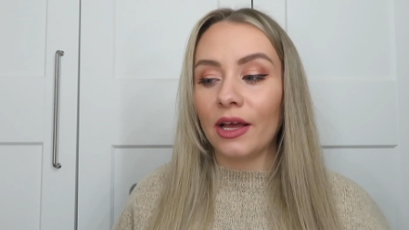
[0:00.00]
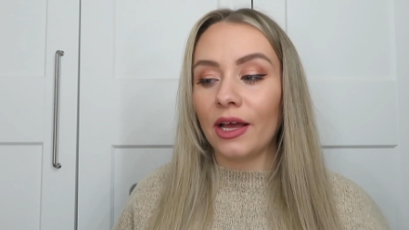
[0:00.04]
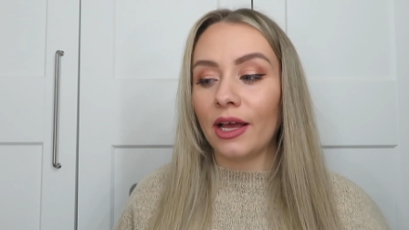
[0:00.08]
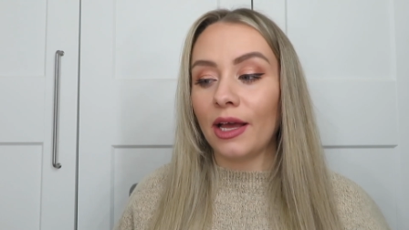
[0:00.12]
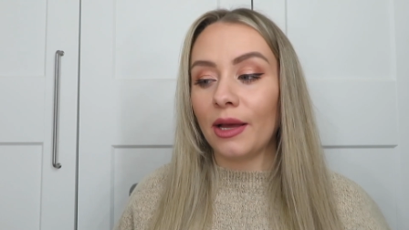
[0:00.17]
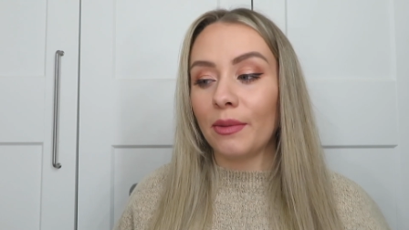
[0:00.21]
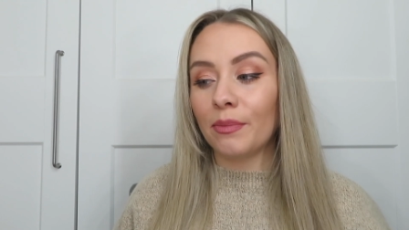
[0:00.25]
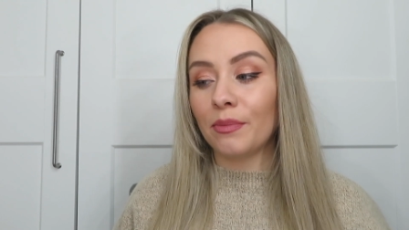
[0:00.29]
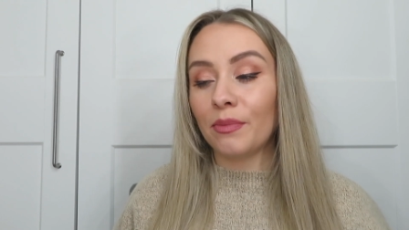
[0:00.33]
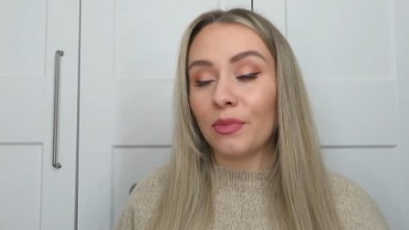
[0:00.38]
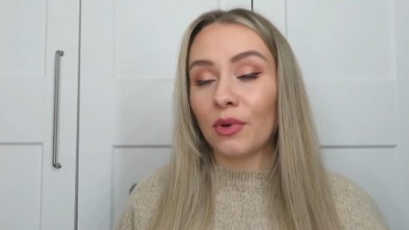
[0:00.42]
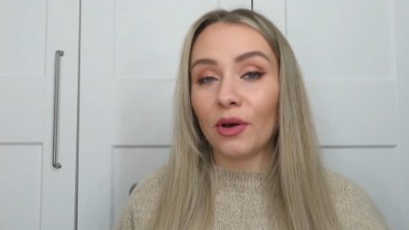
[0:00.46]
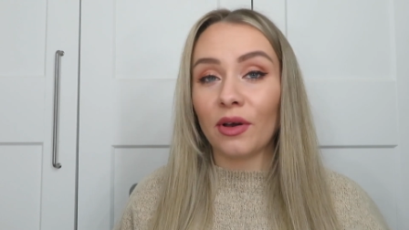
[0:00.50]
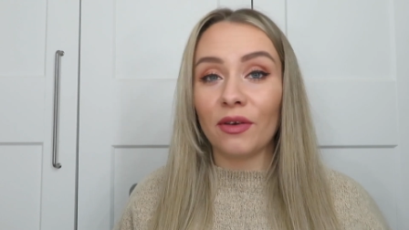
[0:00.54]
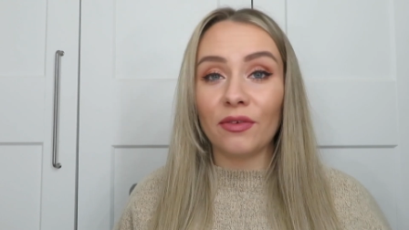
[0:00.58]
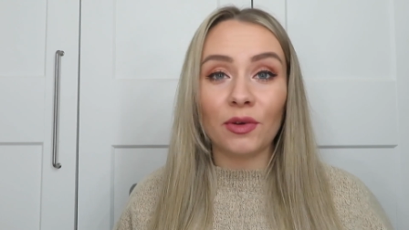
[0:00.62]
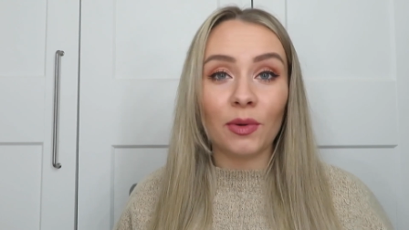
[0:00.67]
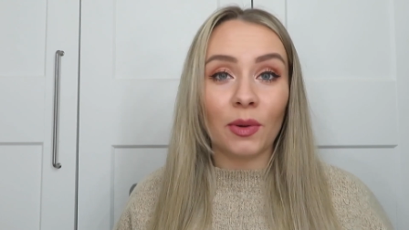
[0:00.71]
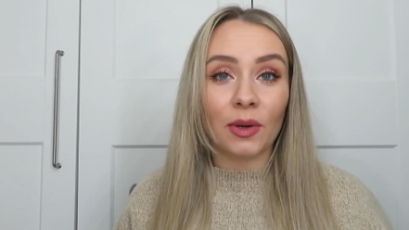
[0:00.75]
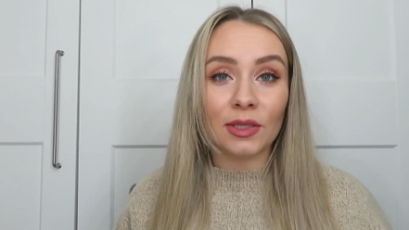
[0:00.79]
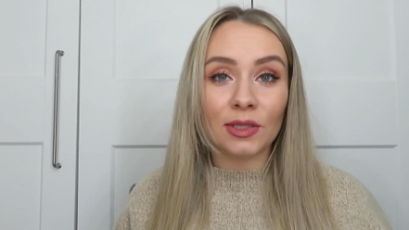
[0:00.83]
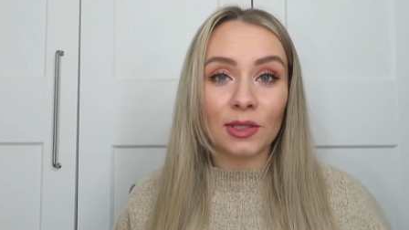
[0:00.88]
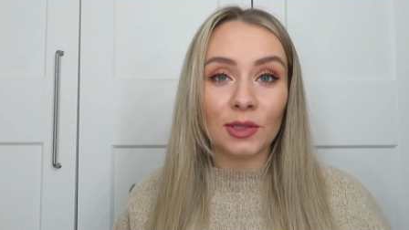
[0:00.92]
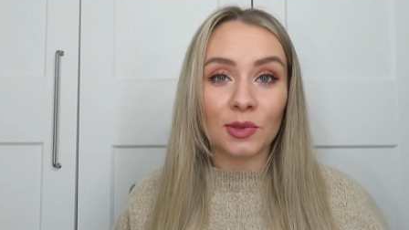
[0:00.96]
but if
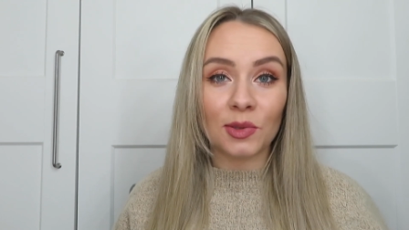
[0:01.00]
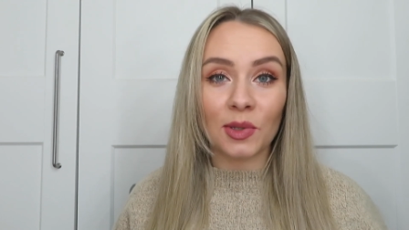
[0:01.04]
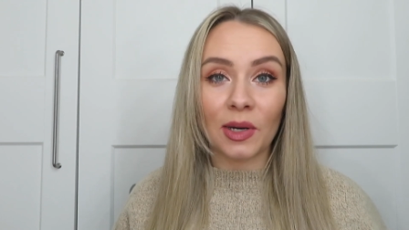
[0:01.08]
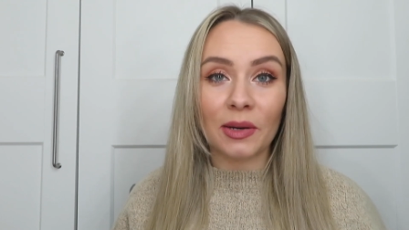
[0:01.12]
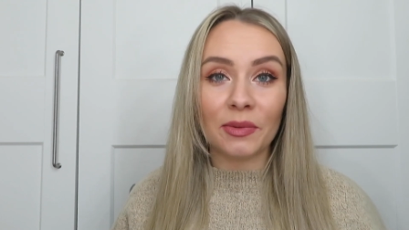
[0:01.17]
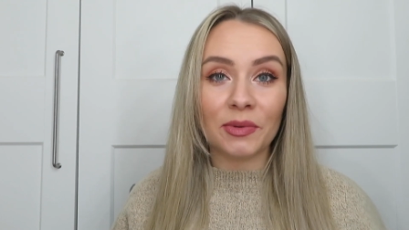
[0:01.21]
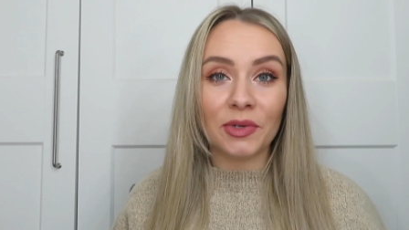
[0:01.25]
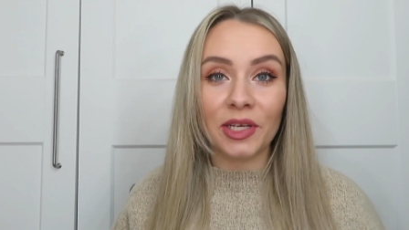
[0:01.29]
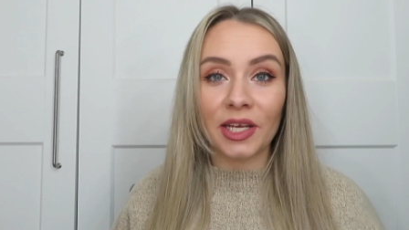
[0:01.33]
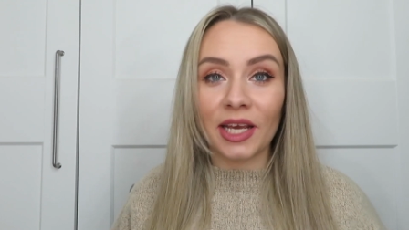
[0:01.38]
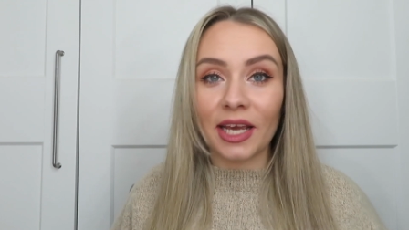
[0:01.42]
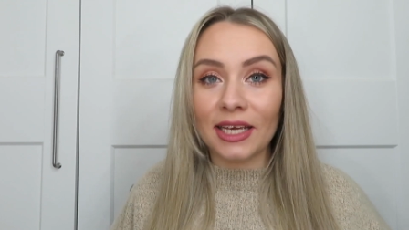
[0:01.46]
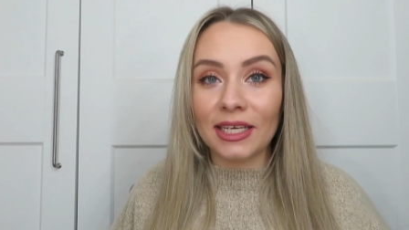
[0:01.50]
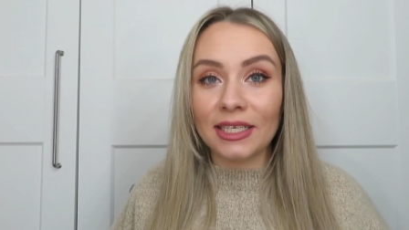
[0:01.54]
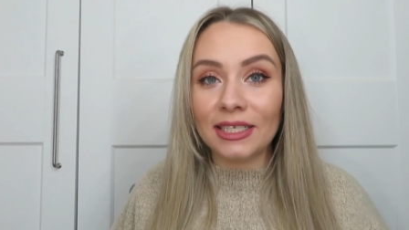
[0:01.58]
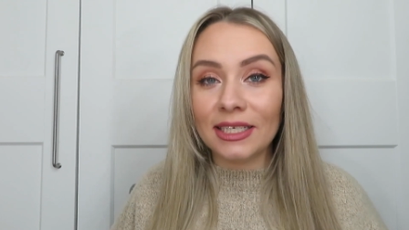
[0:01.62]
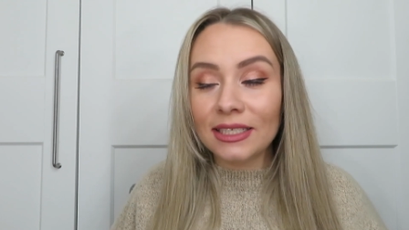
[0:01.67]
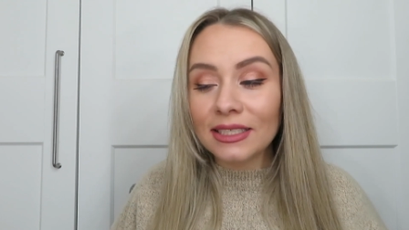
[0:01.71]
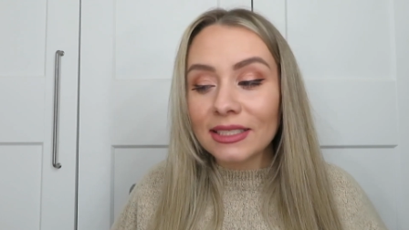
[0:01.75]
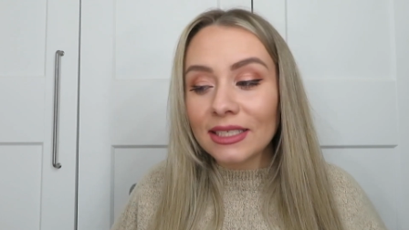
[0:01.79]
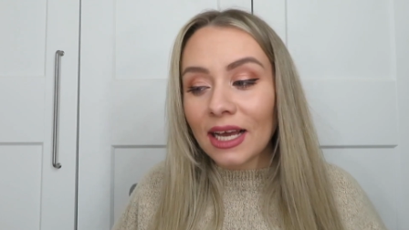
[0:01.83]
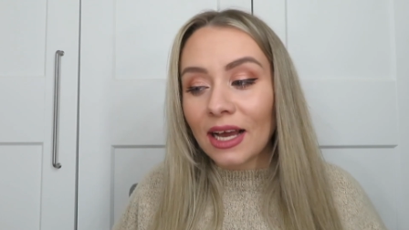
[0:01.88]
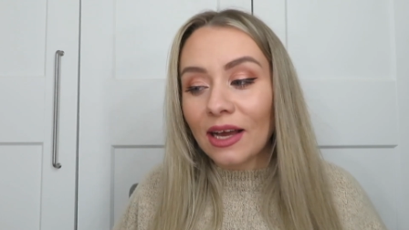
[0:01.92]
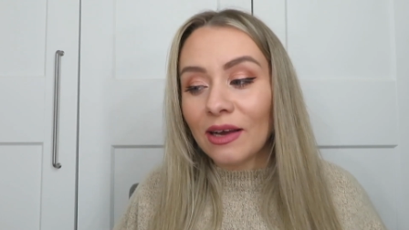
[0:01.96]
you are a subscriber and you get your
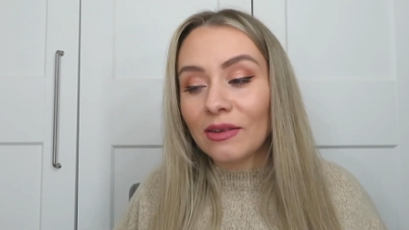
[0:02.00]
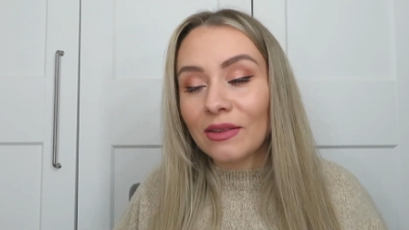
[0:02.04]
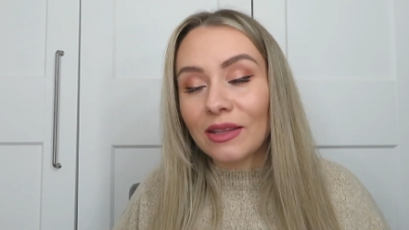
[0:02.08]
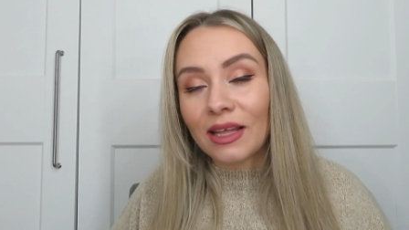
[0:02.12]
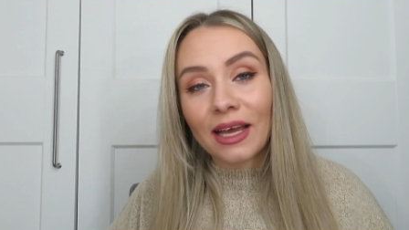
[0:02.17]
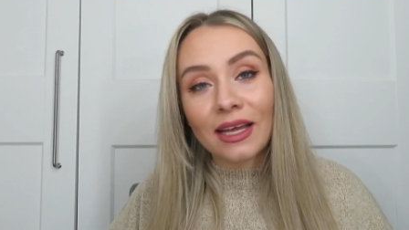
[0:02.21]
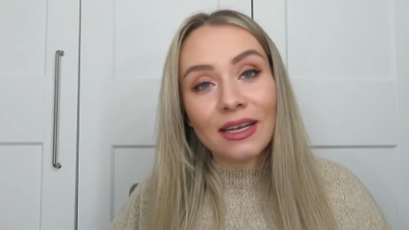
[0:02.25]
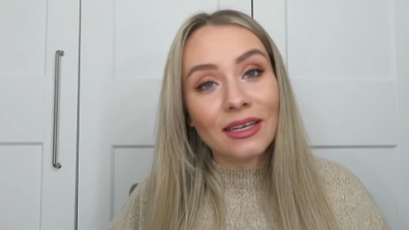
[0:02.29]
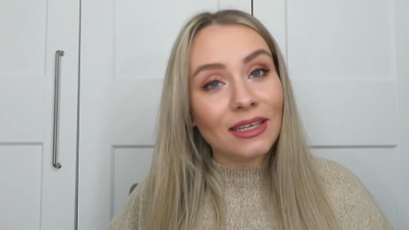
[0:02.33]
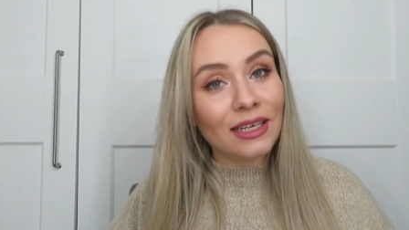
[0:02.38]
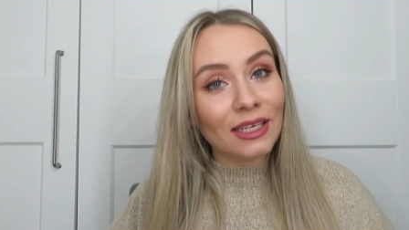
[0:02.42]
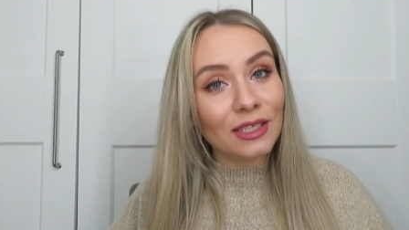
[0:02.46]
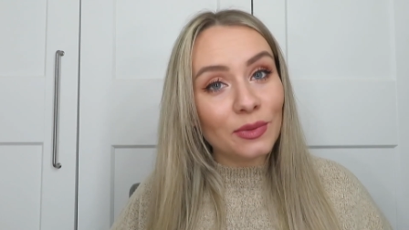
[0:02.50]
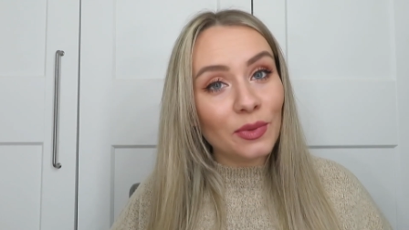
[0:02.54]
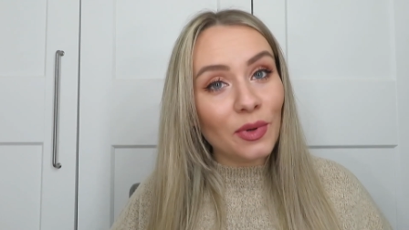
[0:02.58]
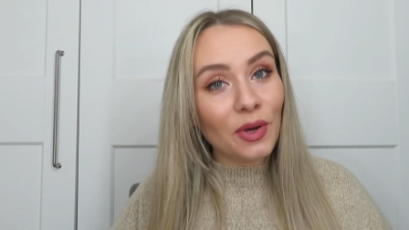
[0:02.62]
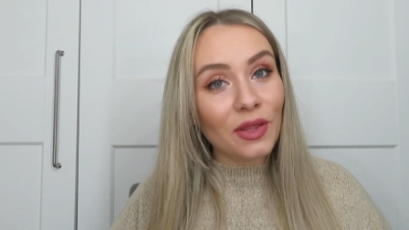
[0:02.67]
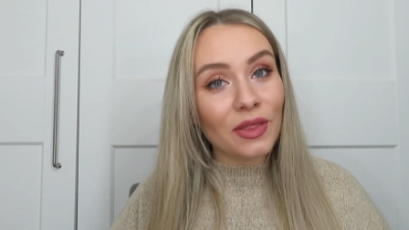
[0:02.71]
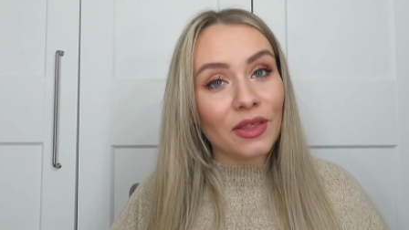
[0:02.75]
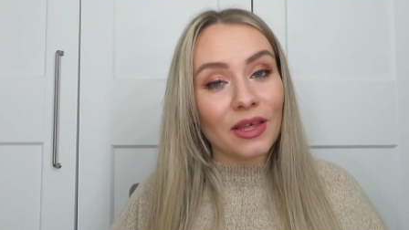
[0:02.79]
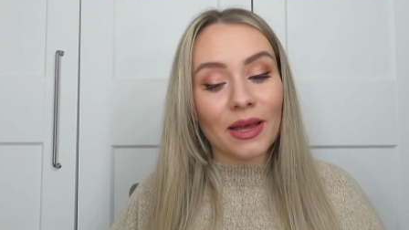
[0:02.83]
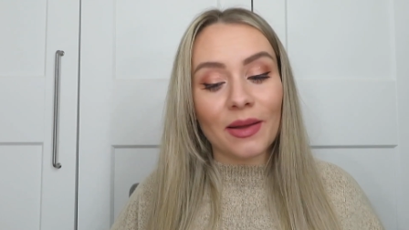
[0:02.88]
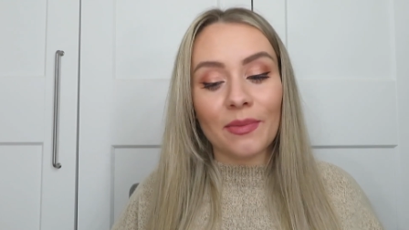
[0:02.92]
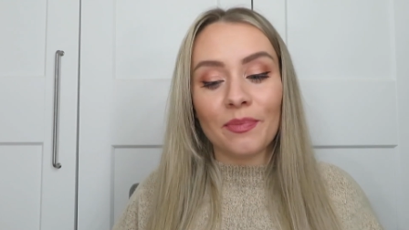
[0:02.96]
discount, then it's
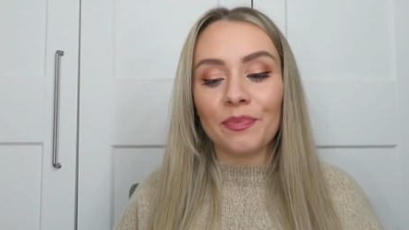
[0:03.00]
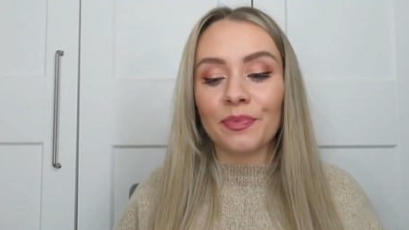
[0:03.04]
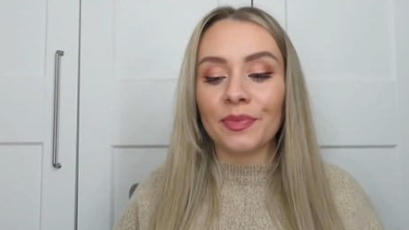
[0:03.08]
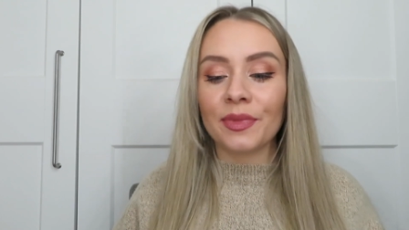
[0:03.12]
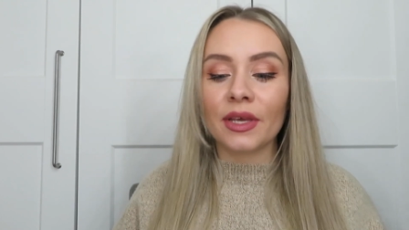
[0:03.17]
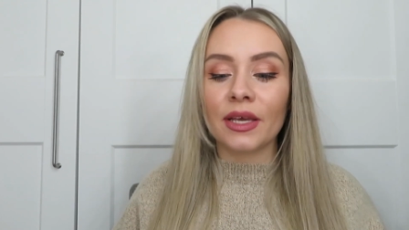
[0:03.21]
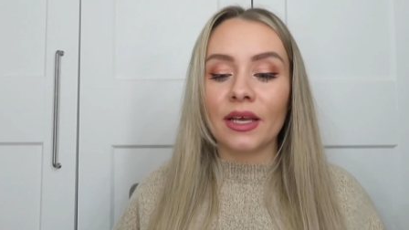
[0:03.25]
worth it.